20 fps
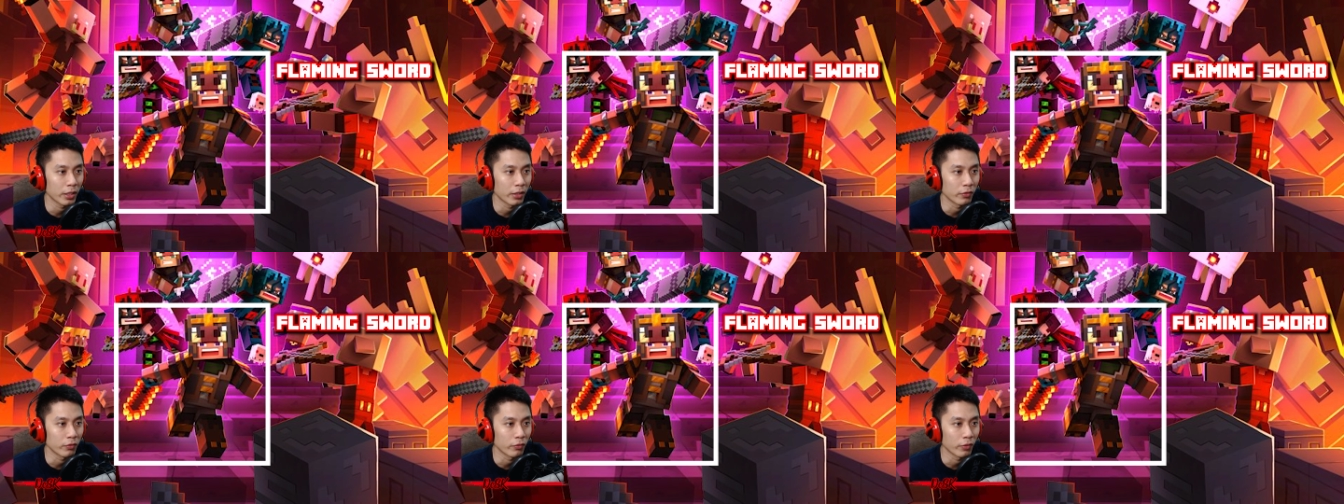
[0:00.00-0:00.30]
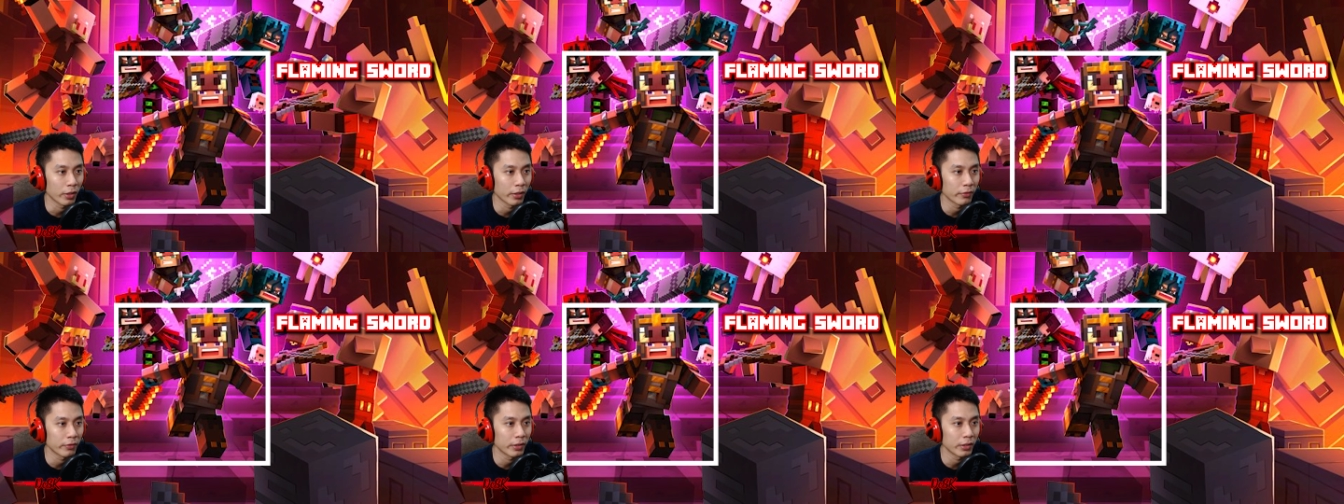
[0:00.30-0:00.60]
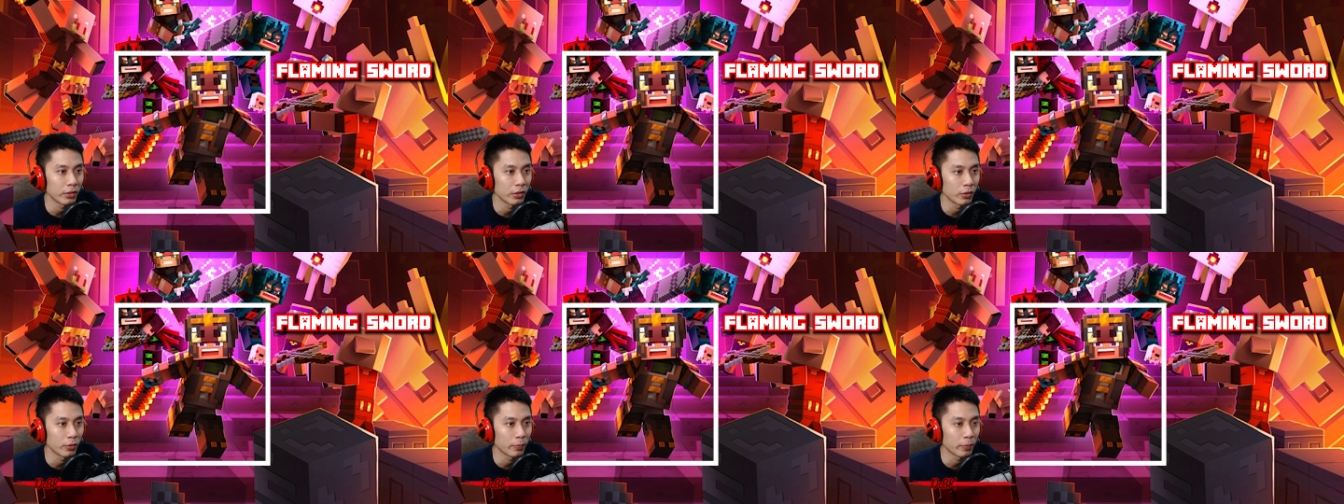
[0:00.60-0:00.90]
and
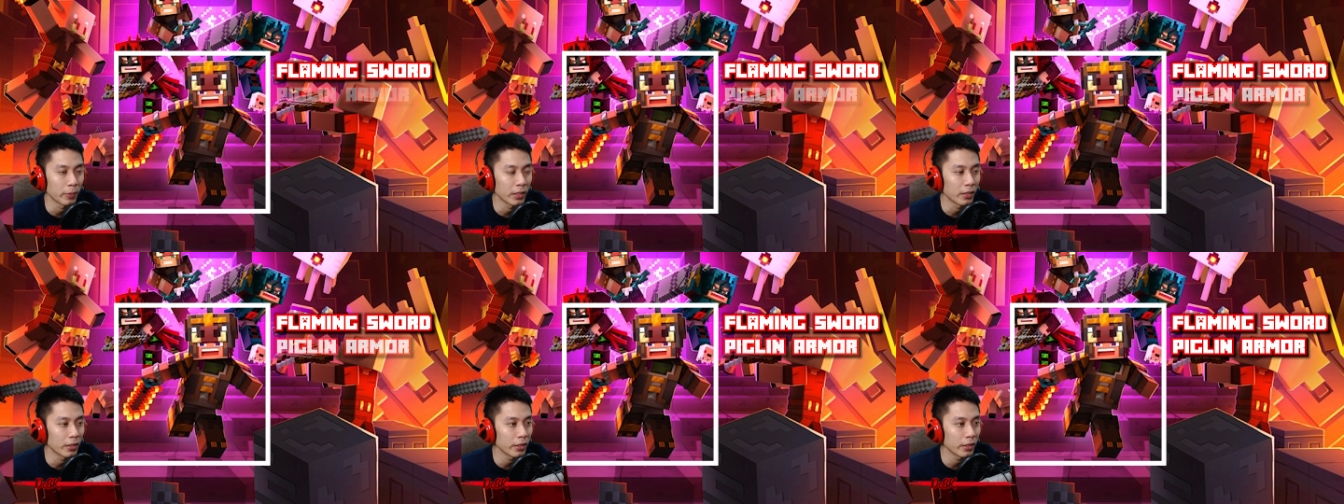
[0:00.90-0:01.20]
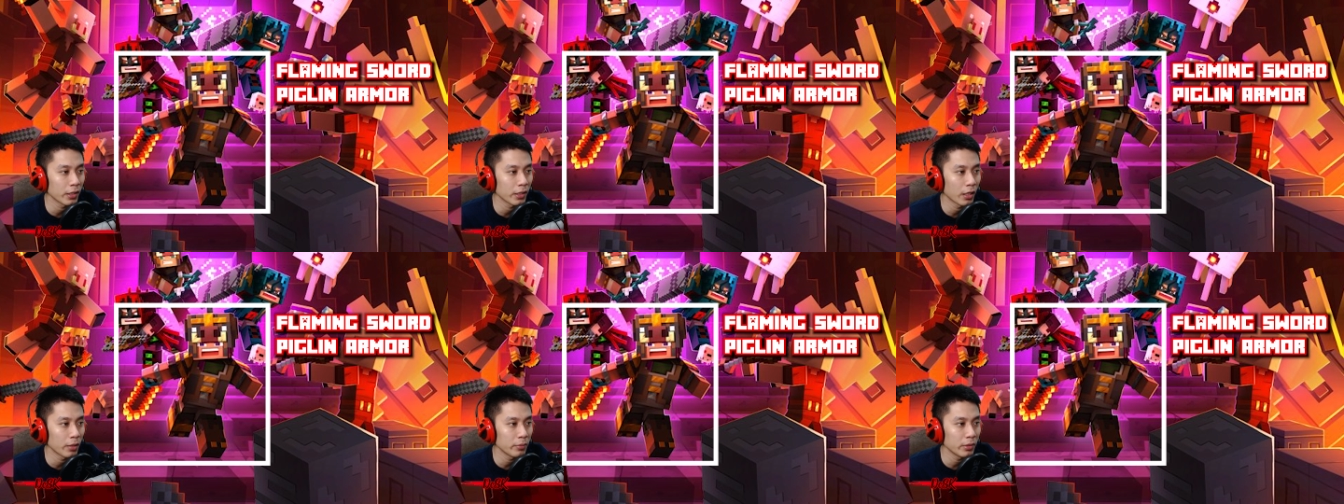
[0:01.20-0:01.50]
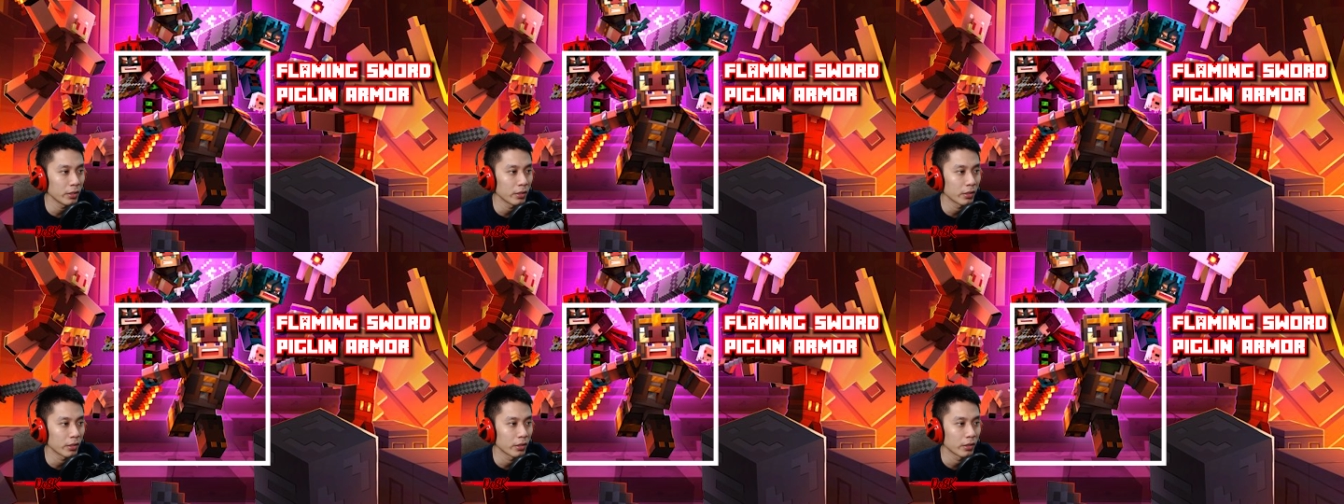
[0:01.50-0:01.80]
wearing new piglin
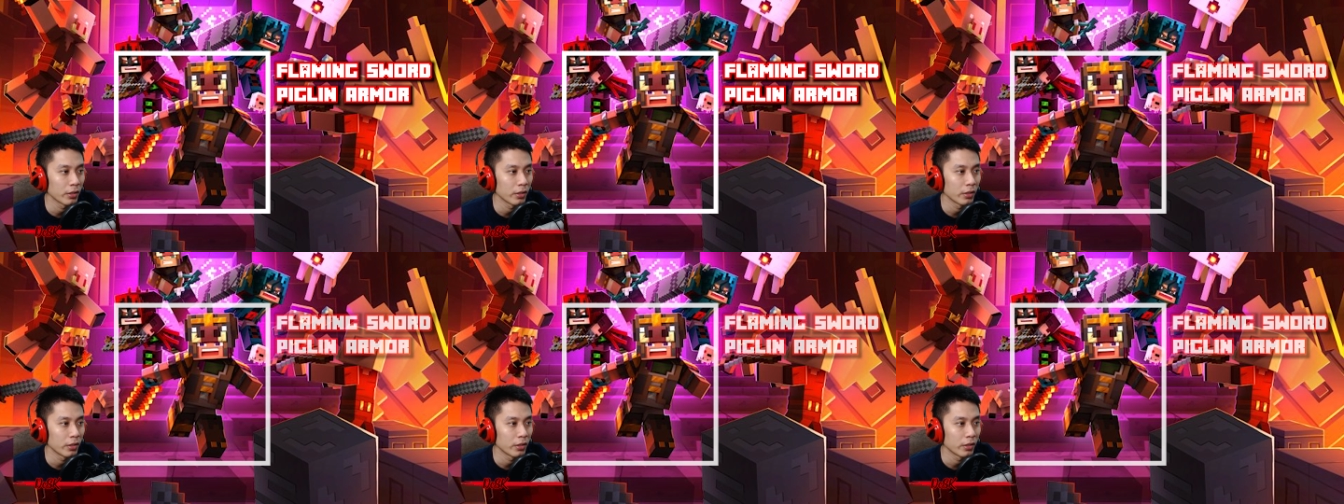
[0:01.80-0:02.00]
armor.